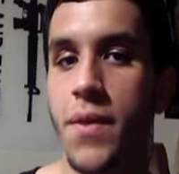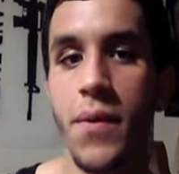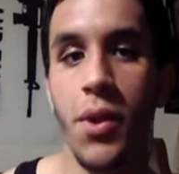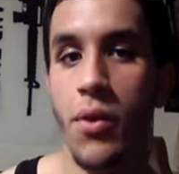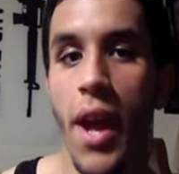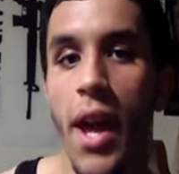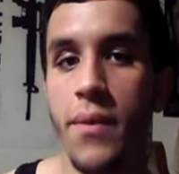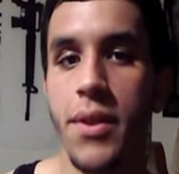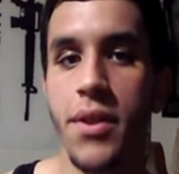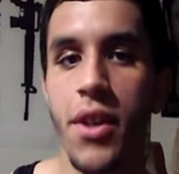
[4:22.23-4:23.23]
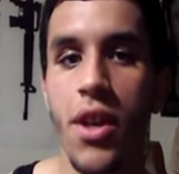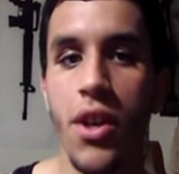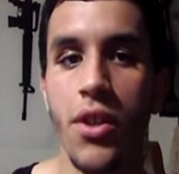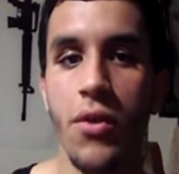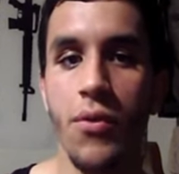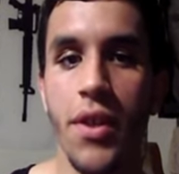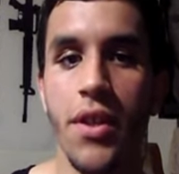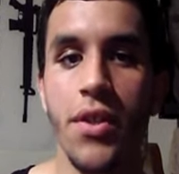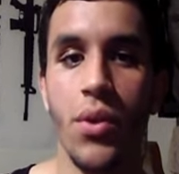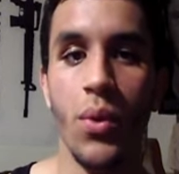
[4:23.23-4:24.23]
If you don't have it, you
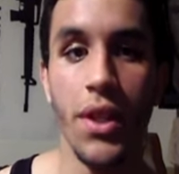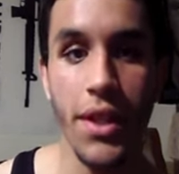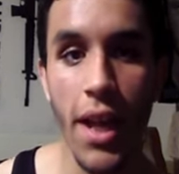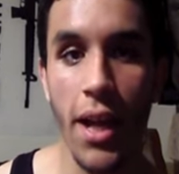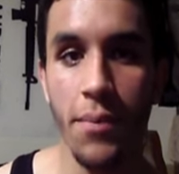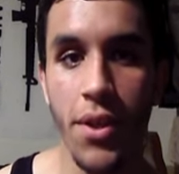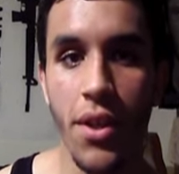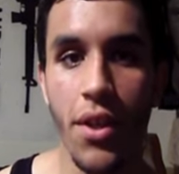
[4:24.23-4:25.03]
need to adapt.